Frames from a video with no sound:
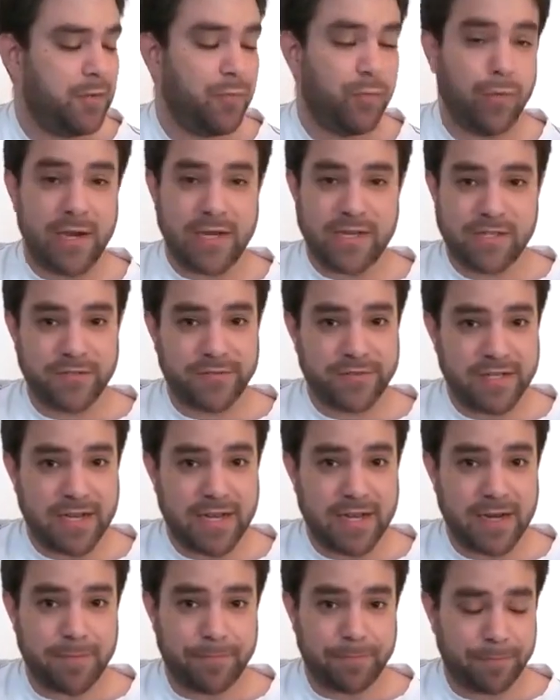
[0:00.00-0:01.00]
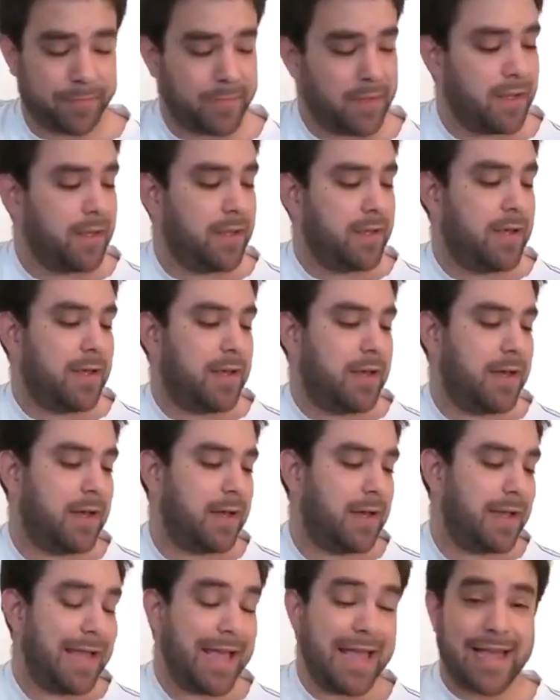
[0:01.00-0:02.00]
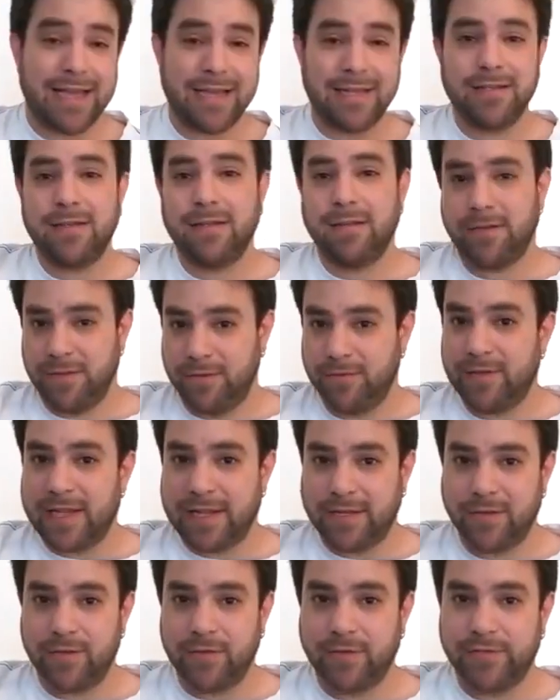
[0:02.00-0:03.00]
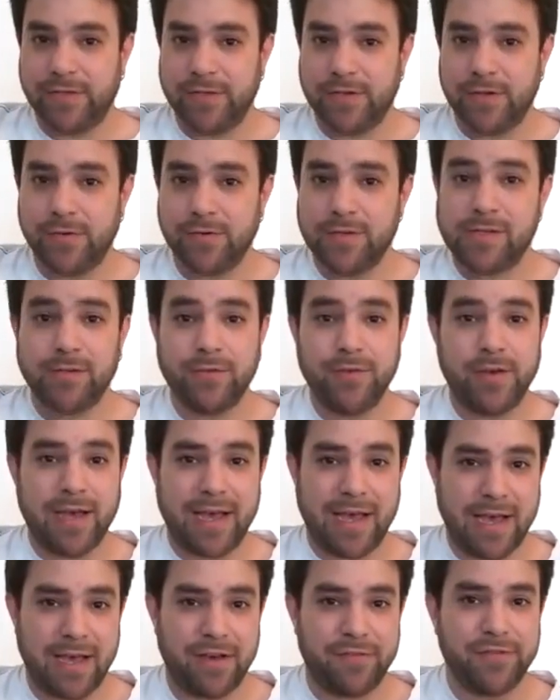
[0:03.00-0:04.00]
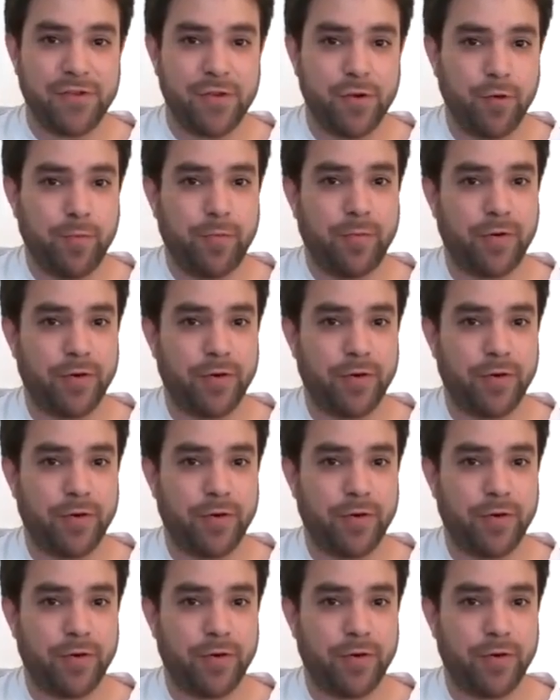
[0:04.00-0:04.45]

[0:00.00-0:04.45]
Waste of time. And you let go of the note, so you have no